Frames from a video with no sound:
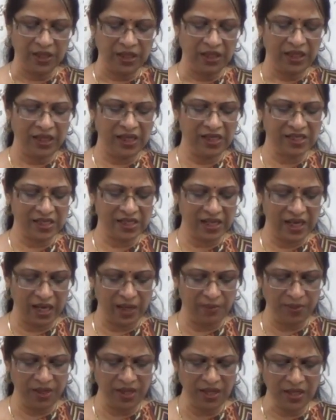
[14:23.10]
He is
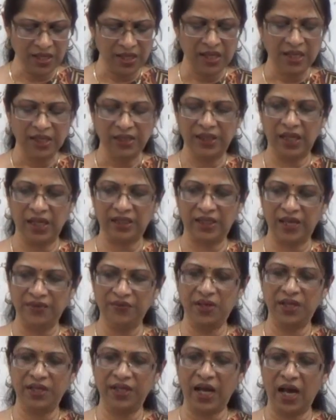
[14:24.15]
claiming that they
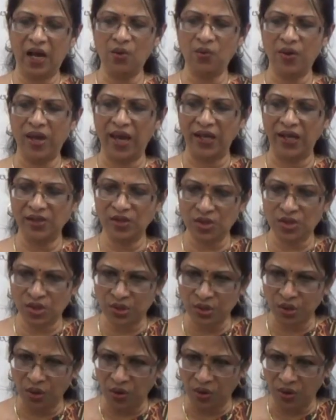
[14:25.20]
will now
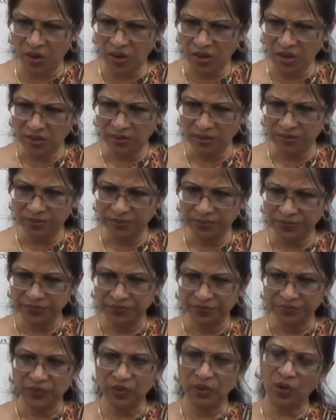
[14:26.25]
install
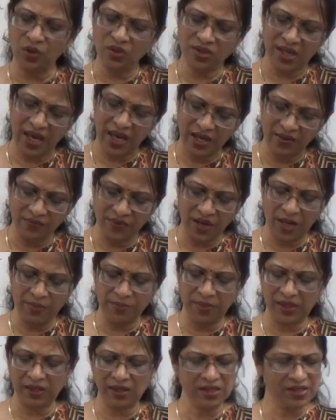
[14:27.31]
those
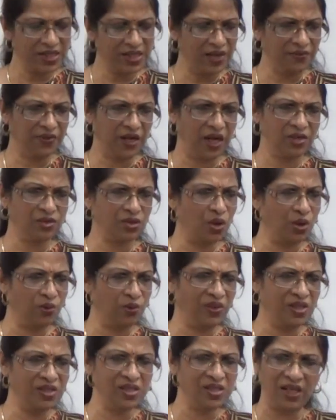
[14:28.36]
environmental safeguards.
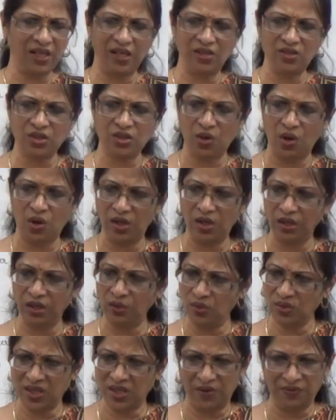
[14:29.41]
Obviously, installing
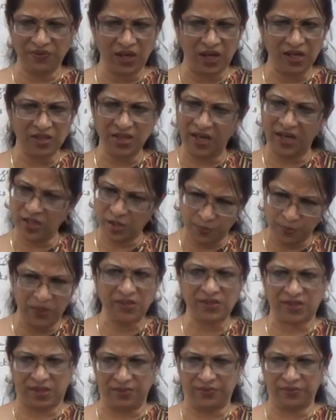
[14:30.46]
those safeguards are
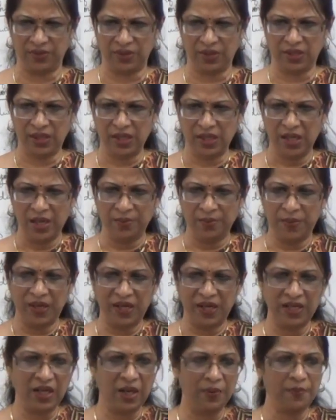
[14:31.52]
expensive. But
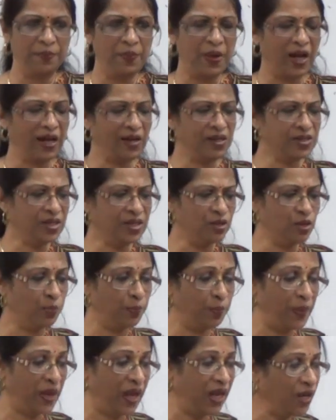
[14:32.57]
in comparison to
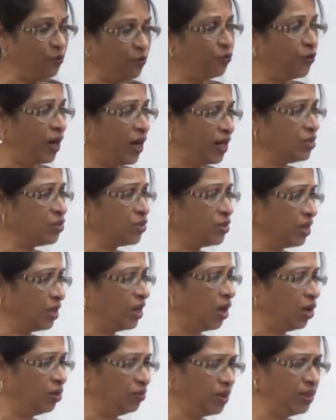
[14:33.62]
paying fines to the
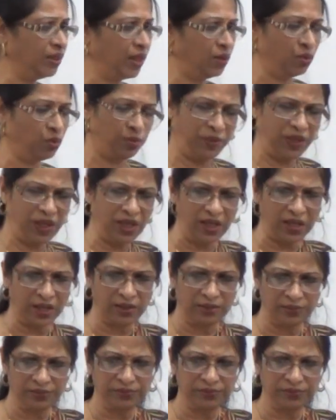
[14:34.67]
government, they would be